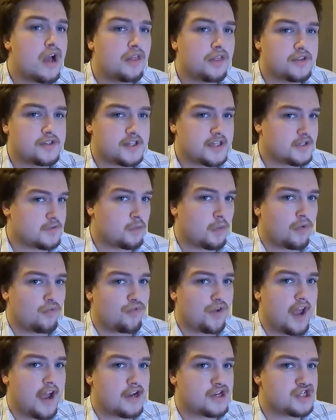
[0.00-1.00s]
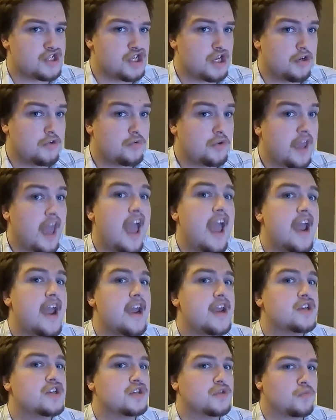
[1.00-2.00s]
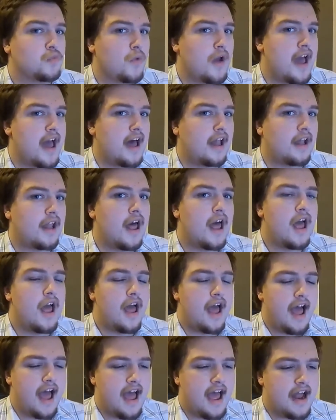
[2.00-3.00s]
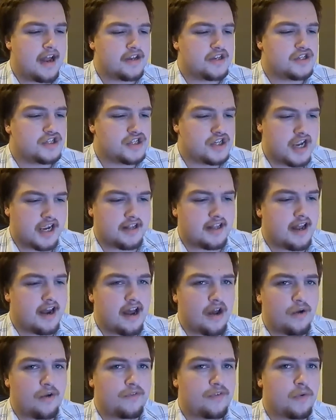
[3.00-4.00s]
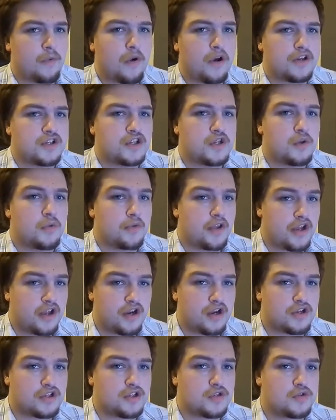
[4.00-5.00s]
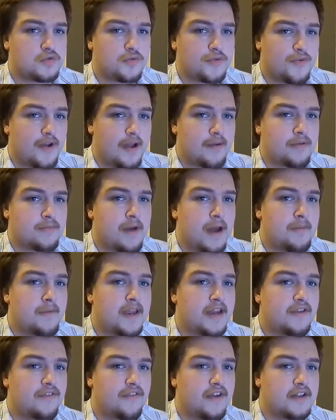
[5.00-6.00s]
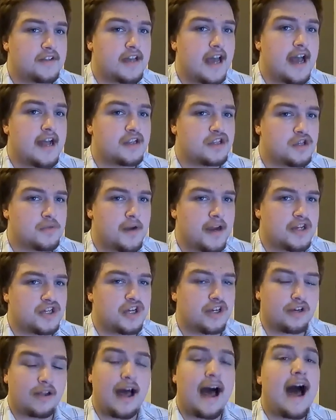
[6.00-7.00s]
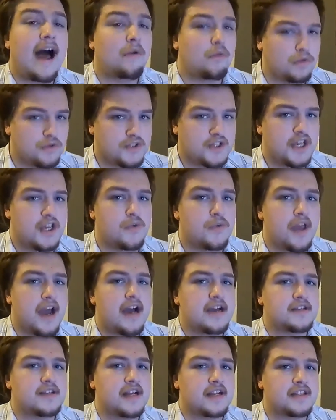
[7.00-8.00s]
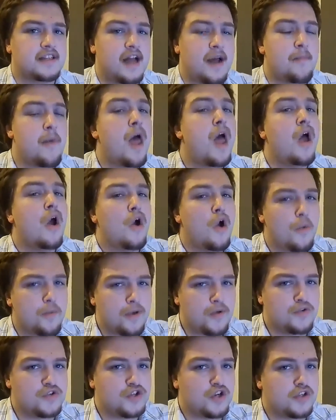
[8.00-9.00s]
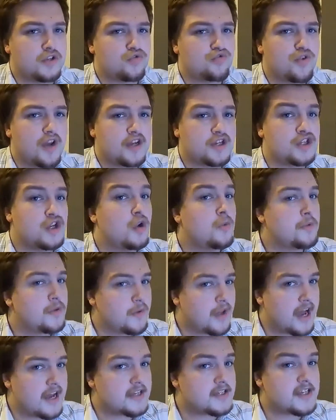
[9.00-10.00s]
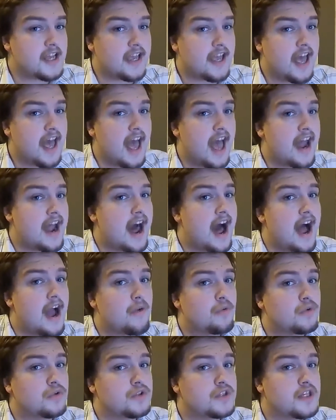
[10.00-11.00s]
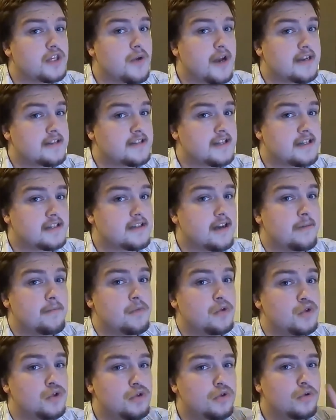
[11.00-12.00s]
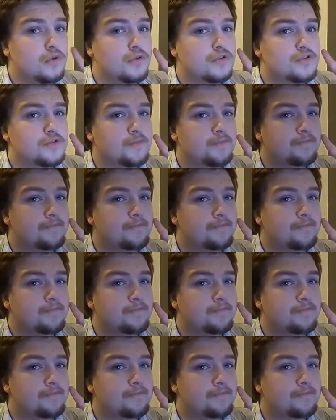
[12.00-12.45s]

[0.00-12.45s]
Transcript: season one reaction to Luke Cage as well and check that out if you want to. You can also subscribe to my media feeds and to my channel. I will see you guys next time. Hope you enjoyed this reaction. Hope you guys take care, and I will see you guys next time. Toodles!